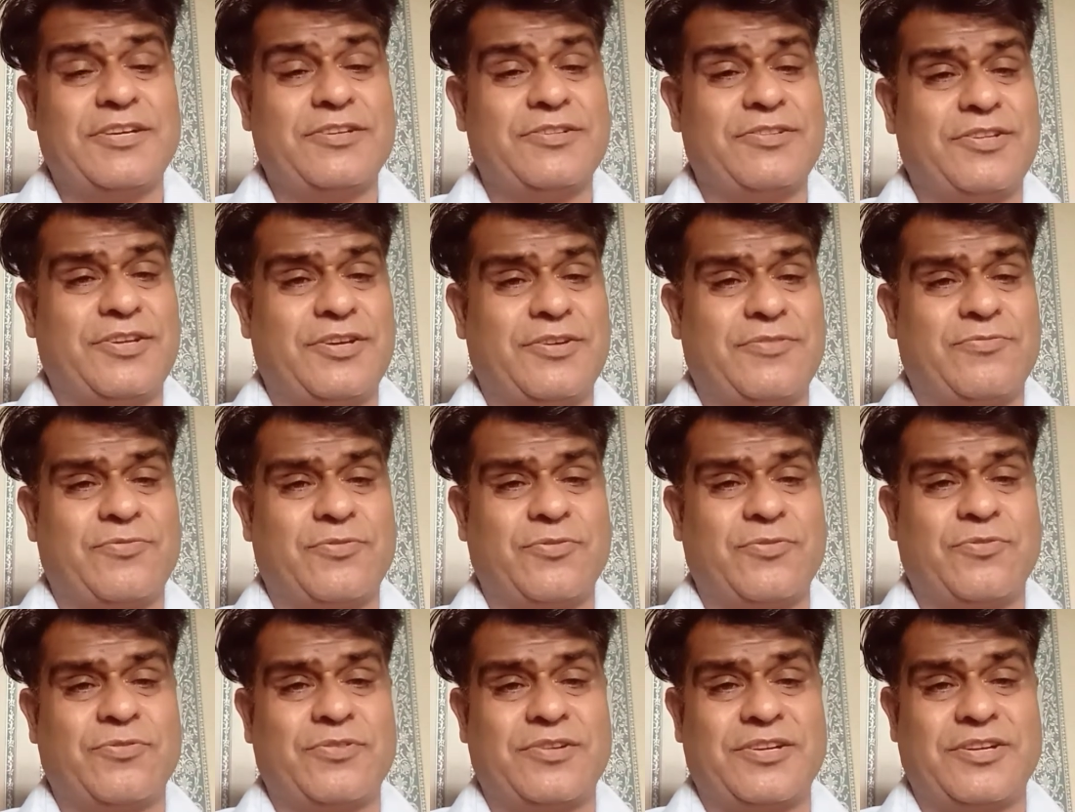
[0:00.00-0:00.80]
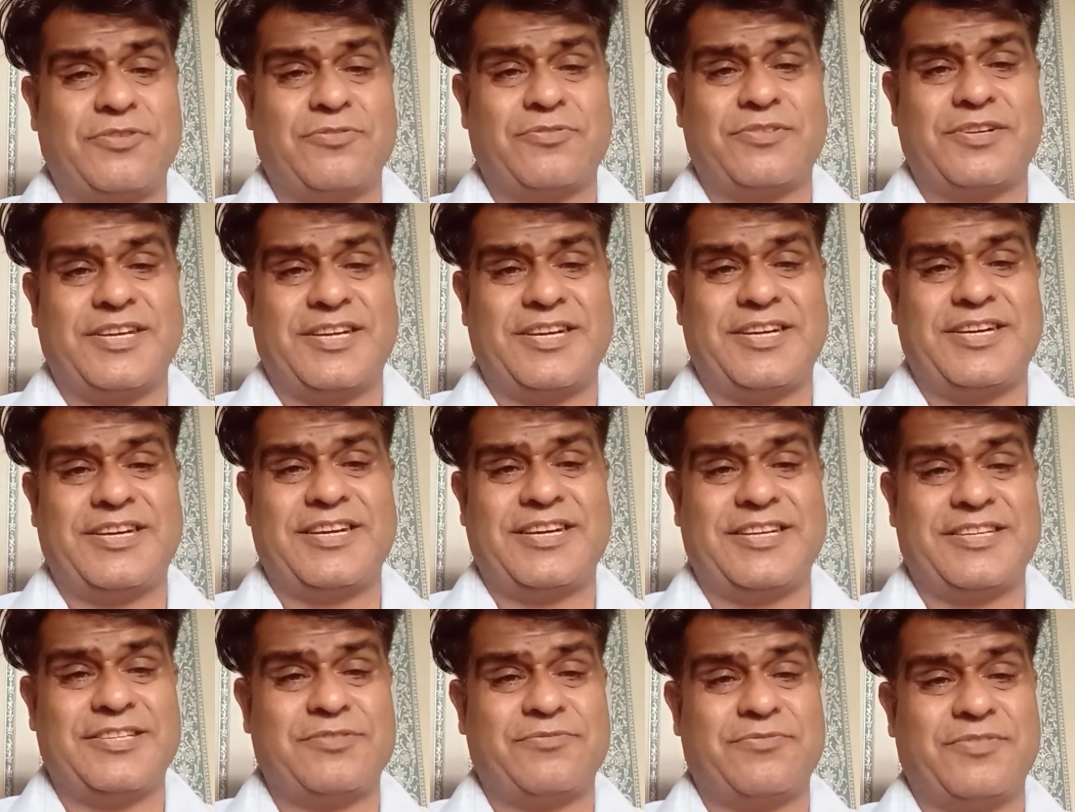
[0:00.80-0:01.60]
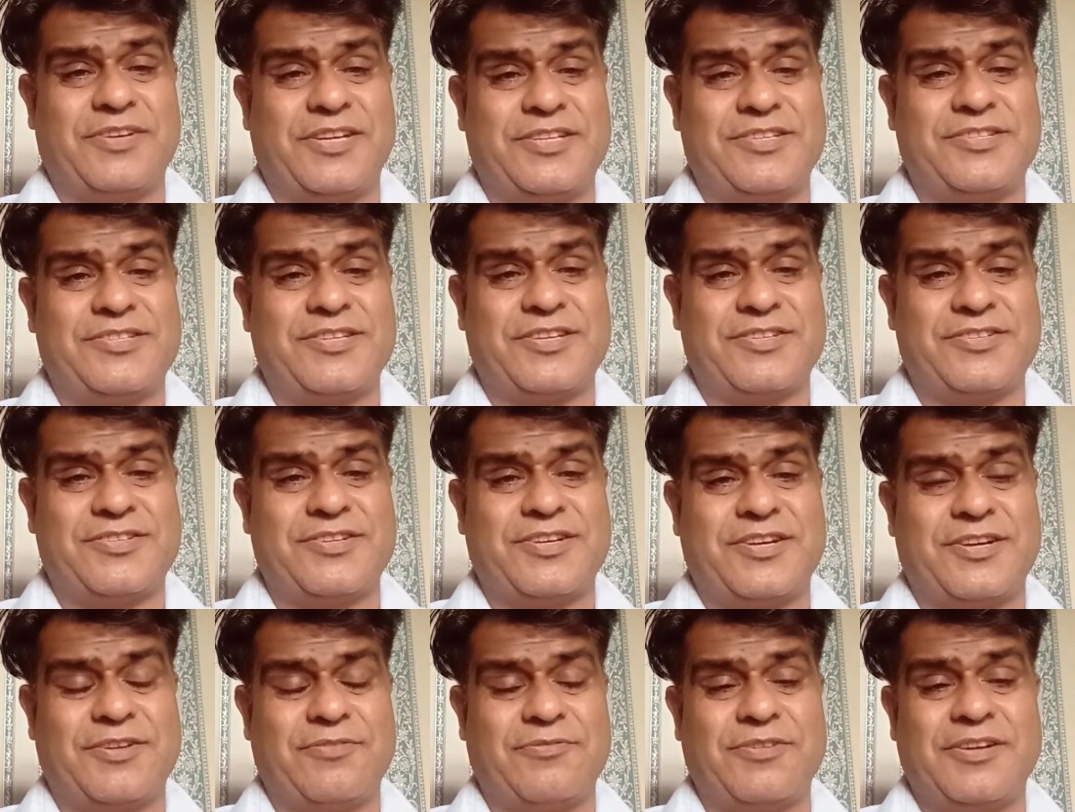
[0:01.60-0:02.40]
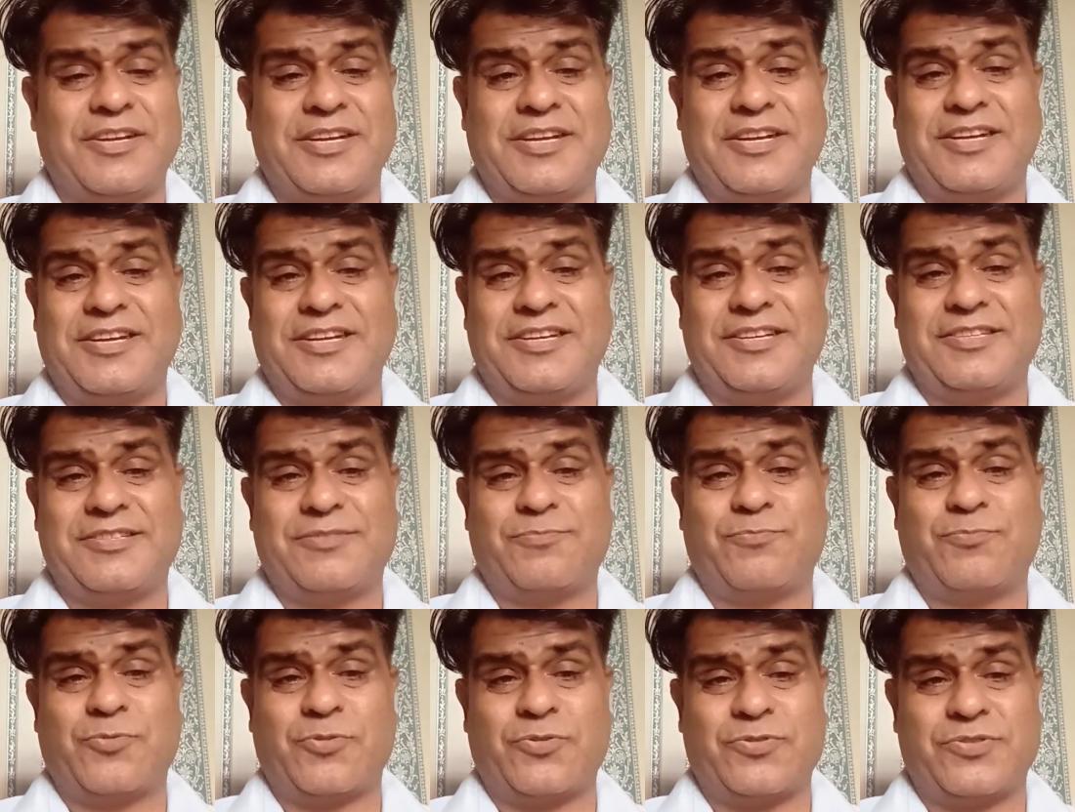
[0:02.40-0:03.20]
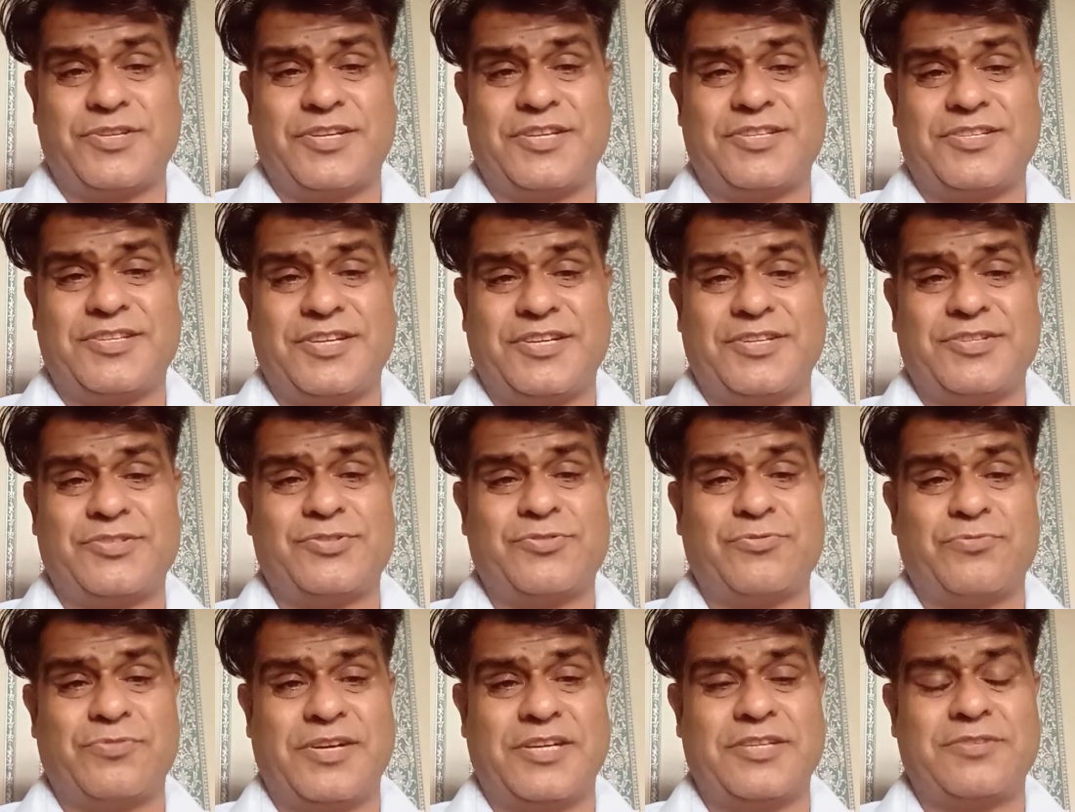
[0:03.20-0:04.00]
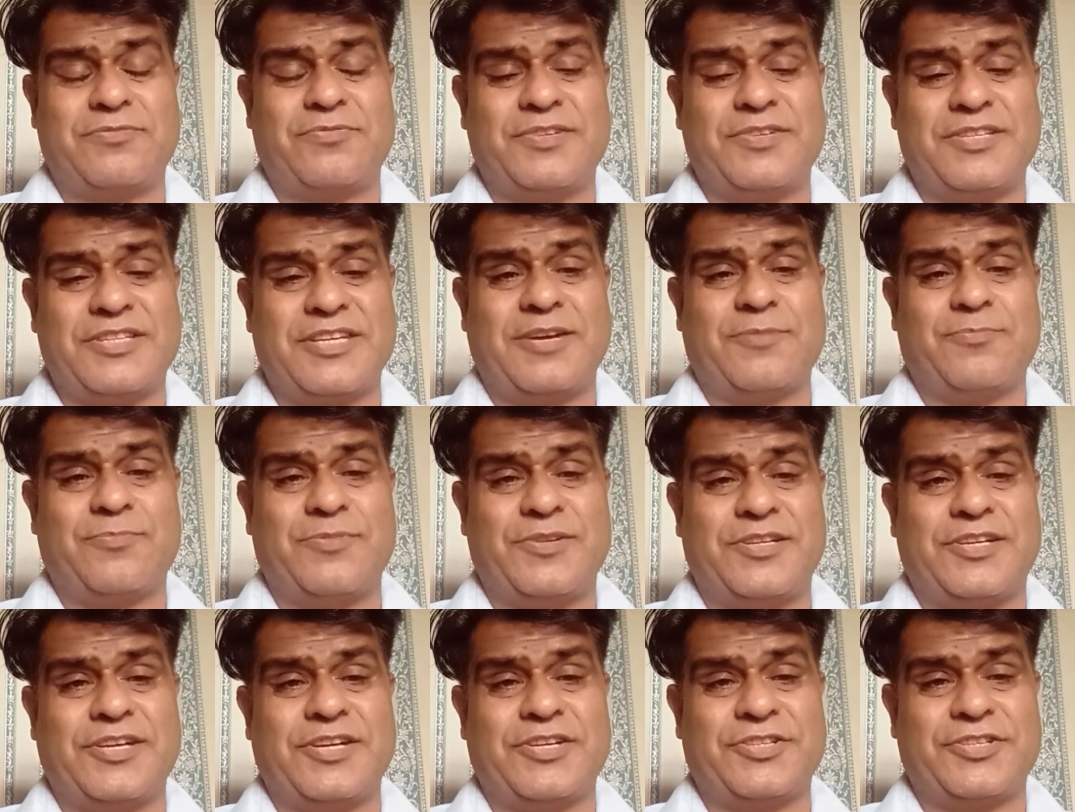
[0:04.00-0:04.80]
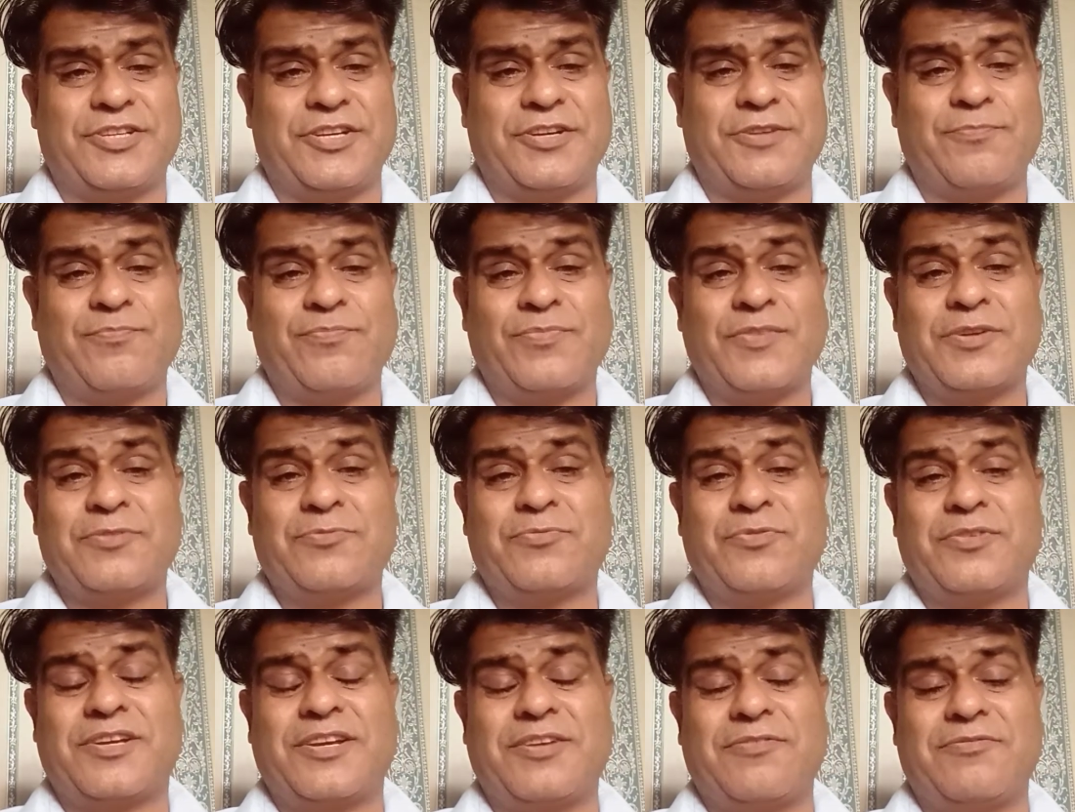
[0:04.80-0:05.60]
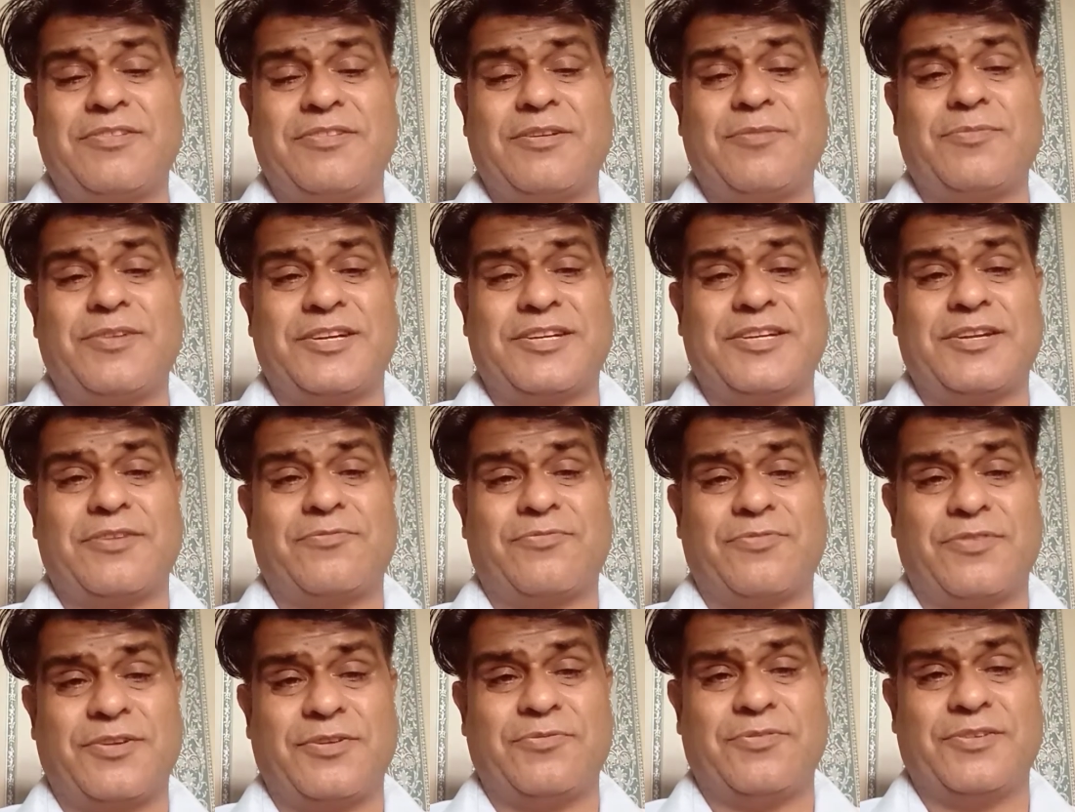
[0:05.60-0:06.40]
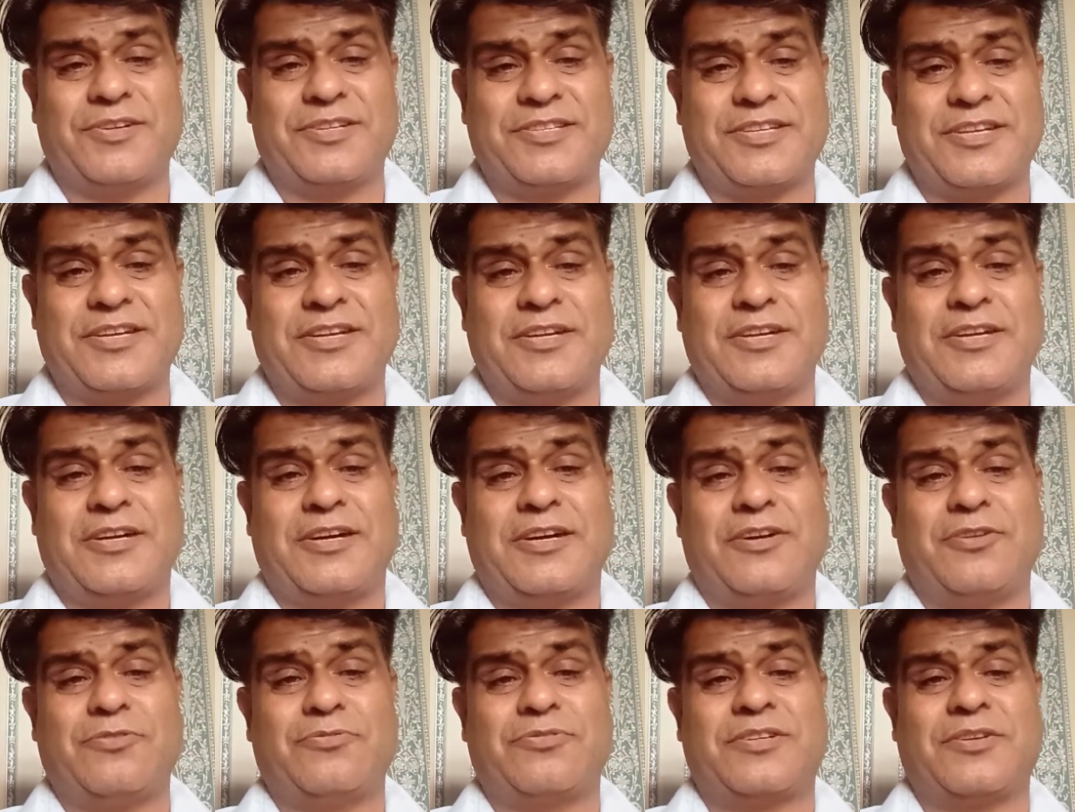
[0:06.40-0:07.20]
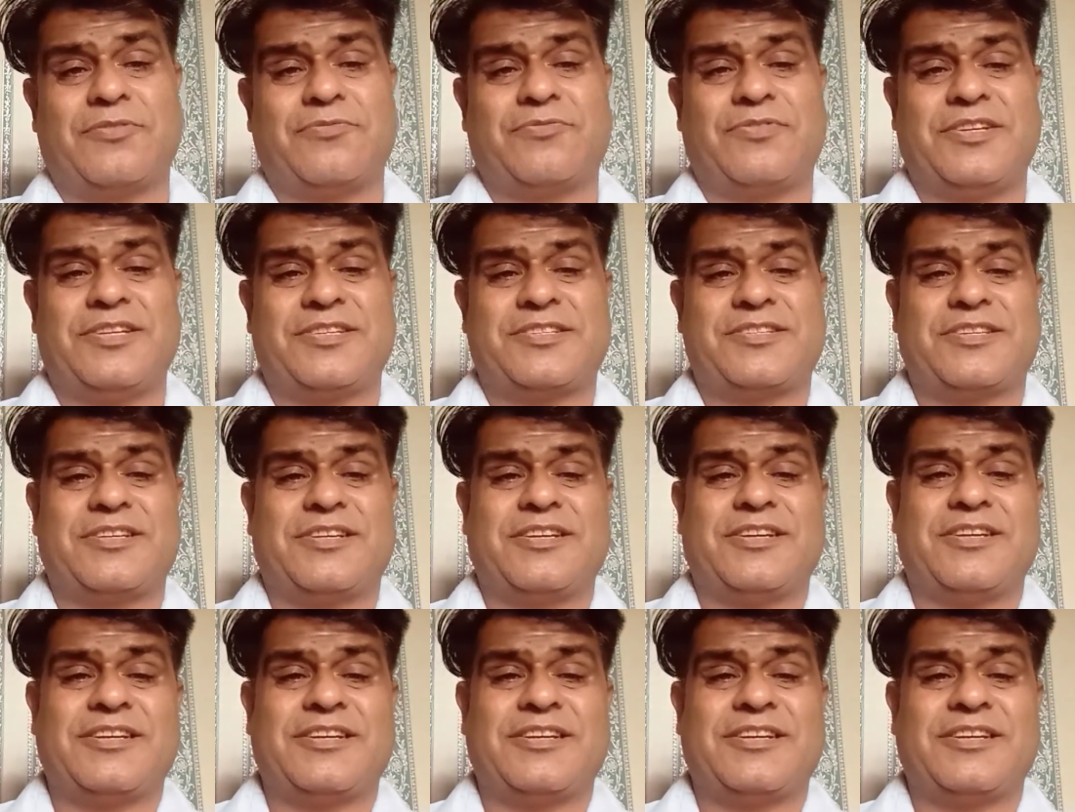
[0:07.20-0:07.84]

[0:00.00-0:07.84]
Therefore, now Canada is very sensitive, is processing students visa application to give them little favors out of this